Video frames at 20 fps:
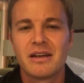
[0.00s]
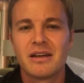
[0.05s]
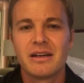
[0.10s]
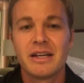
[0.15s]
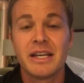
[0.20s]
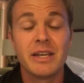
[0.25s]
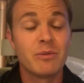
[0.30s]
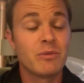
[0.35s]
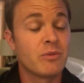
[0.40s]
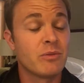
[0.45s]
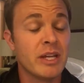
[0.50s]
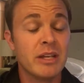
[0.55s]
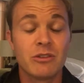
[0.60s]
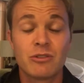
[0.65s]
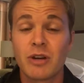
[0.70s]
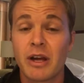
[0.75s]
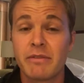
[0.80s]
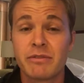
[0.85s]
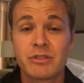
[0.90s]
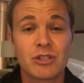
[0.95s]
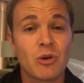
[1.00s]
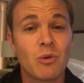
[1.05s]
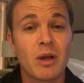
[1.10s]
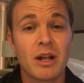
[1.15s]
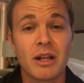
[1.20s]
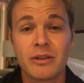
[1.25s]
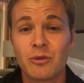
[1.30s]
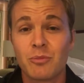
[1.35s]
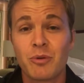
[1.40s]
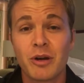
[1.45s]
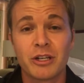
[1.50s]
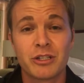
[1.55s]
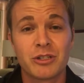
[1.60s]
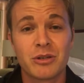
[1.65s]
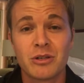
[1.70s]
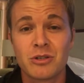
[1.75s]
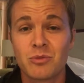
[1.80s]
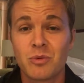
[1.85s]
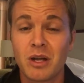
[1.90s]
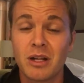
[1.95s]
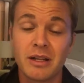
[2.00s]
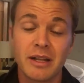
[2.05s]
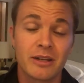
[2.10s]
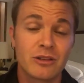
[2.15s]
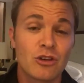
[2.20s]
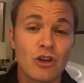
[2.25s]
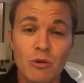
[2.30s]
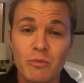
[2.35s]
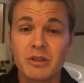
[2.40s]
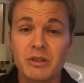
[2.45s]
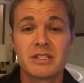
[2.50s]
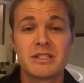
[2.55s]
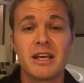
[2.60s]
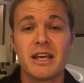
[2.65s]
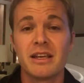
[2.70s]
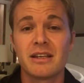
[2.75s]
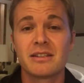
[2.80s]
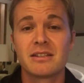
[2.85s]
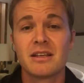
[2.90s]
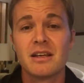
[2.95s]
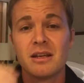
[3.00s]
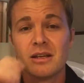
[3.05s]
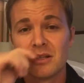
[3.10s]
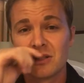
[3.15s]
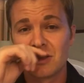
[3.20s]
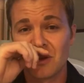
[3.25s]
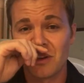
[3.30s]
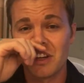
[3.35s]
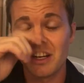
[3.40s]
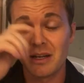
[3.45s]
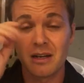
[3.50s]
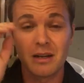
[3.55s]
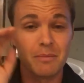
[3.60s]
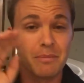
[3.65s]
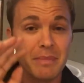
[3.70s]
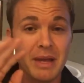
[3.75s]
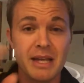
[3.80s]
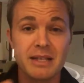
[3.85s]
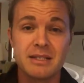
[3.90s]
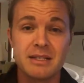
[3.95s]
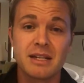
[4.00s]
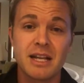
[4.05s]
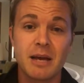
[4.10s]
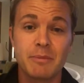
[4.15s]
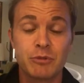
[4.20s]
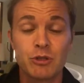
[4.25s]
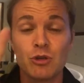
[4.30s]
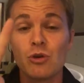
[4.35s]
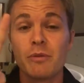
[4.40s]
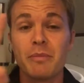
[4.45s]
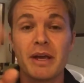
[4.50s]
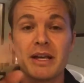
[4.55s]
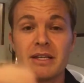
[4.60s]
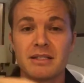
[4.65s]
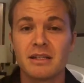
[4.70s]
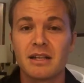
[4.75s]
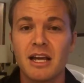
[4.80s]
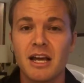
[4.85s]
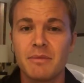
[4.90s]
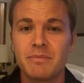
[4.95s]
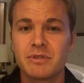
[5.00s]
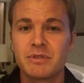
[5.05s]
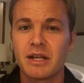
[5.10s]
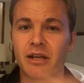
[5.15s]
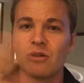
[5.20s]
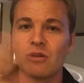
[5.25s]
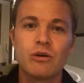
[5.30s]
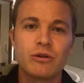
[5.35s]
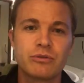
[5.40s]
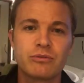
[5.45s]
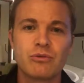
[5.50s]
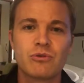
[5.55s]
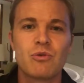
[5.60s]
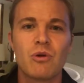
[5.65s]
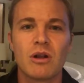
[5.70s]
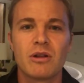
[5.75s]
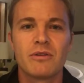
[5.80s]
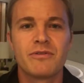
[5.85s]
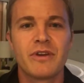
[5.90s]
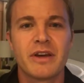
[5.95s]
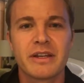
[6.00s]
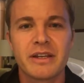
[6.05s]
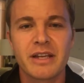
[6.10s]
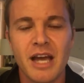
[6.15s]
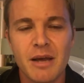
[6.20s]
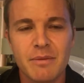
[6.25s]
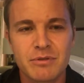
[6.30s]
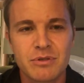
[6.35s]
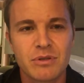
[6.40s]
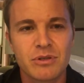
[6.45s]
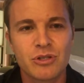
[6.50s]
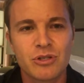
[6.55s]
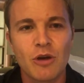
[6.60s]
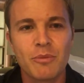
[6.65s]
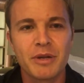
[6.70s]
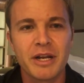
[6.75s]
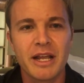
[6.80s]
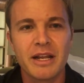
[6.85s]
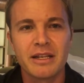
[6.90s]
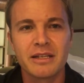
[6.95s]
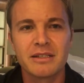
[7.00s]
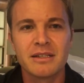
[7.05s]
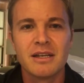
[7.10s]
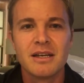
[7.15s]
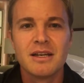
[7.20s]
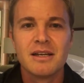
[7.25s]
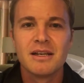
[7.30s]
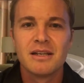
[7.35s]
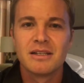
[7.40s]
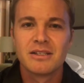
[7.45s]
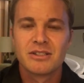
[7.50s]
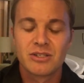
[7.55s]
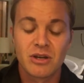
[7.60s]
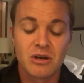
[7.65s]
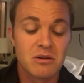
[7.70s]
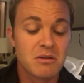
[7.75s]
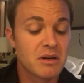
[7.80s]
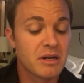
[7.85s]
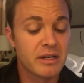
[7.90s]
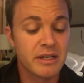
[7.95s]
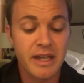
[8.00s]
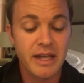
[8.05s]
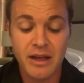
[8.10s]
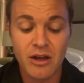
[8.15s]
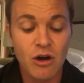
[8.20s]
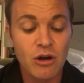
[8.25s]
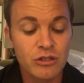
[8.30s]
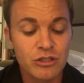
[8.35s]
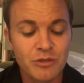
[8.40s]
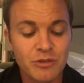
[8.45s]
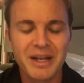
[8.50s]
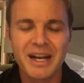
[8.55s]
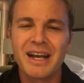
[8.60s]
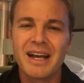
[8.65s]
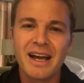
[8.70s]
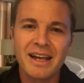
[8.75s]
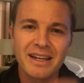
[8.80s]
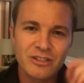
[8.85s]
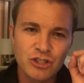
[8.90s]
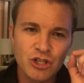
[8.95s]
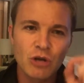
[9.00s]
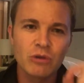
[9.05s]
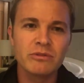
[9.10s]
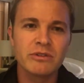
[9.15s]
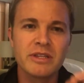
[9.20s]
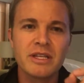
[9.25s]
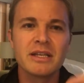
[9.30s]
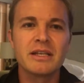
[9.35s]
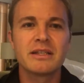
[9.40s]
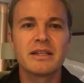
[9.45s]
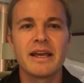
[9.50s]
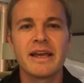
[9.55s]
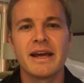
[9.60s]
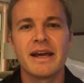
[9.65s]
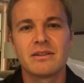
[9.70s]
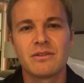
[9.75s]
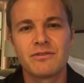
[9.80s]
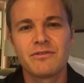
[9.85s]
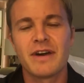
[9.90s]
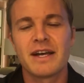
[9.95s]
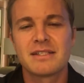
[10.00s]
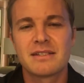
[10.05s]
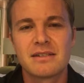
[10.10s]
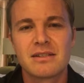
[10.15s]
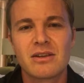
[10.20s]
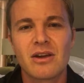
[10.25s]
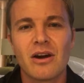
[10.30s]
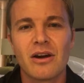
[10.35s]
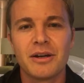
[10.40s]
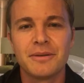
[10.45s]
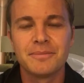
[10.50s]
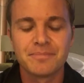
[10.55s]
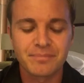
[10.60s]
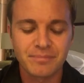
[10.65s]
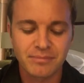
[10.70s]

He drives so well under pressure as well, like no mistakes. So he did an amazing lap, 2 amazing laps, like all through qualifying, absolutely dominating. So yeah, awesome. And I don't think they had the fastest car.